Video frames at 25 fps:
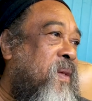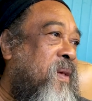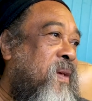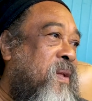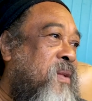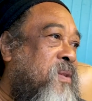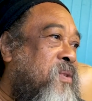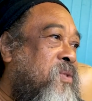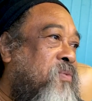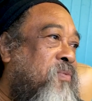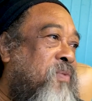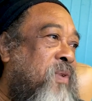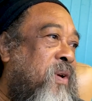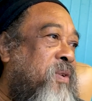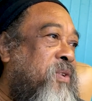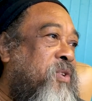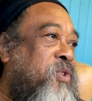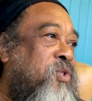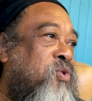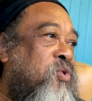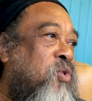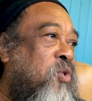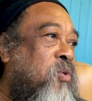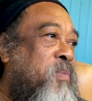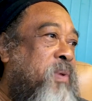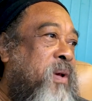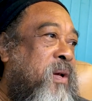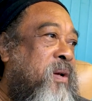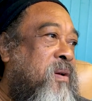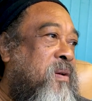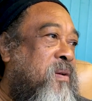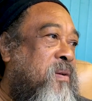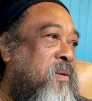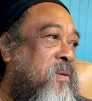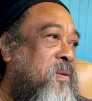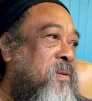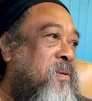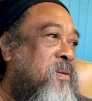It's very strobic.
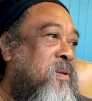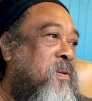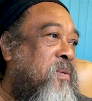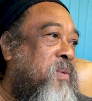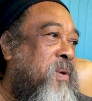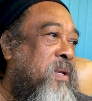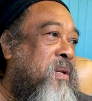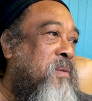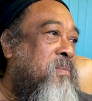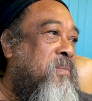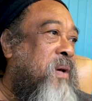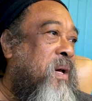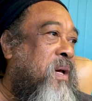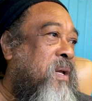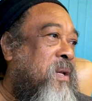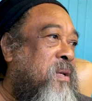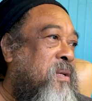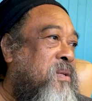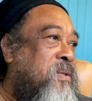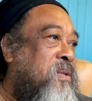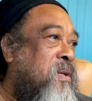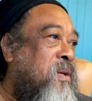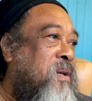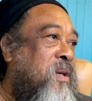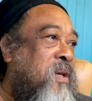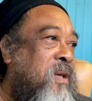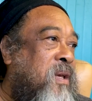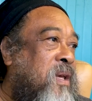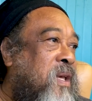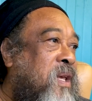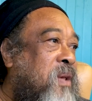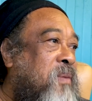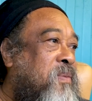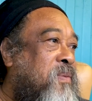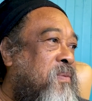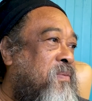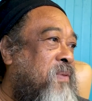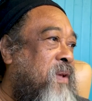The way the mind is, it
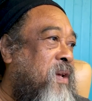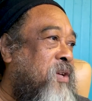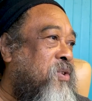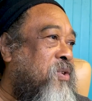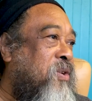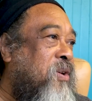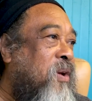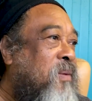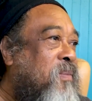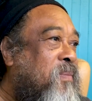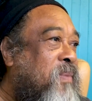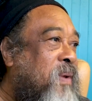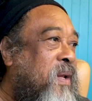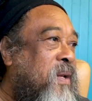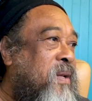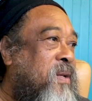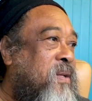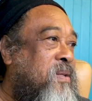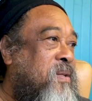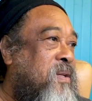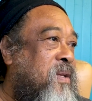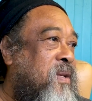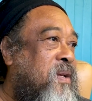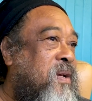keeps flashing up like this.